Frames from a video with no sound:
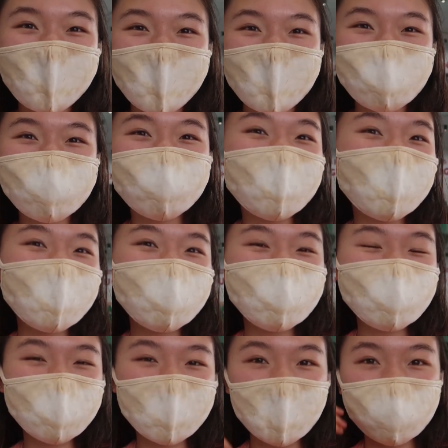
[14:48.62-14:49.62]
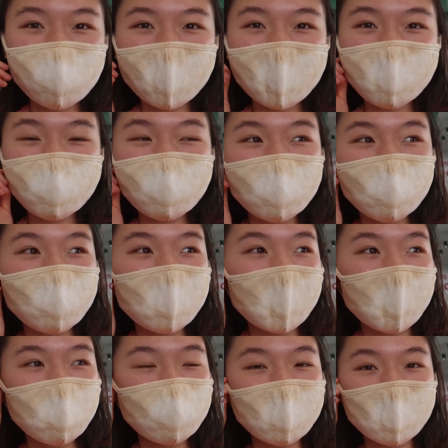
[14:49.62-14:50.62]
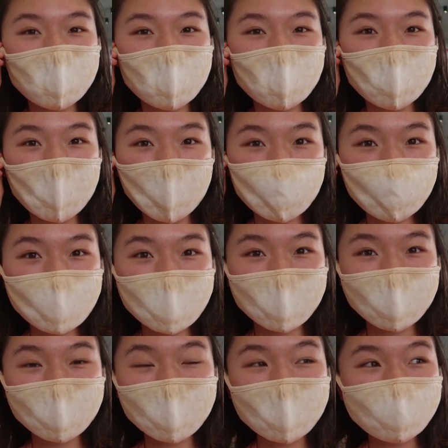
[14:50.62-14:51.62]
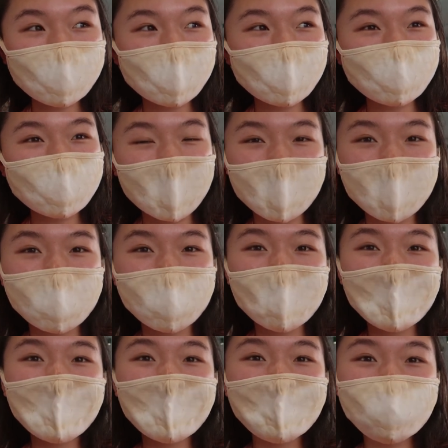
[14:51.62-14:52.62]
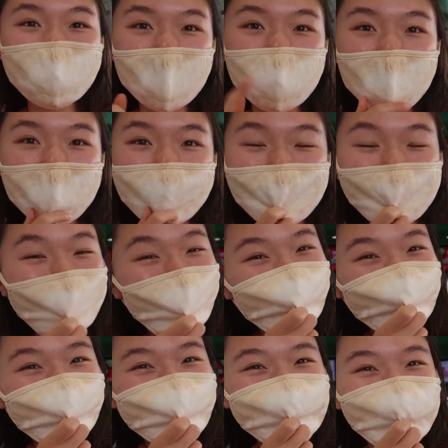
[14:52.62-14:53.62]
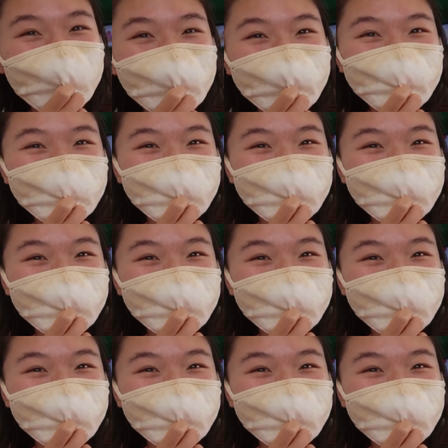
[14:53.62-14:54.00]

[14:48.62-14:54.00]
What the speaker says: I finished up here, so now I'm gonna go off to Lisa's and drop off some donuts for her.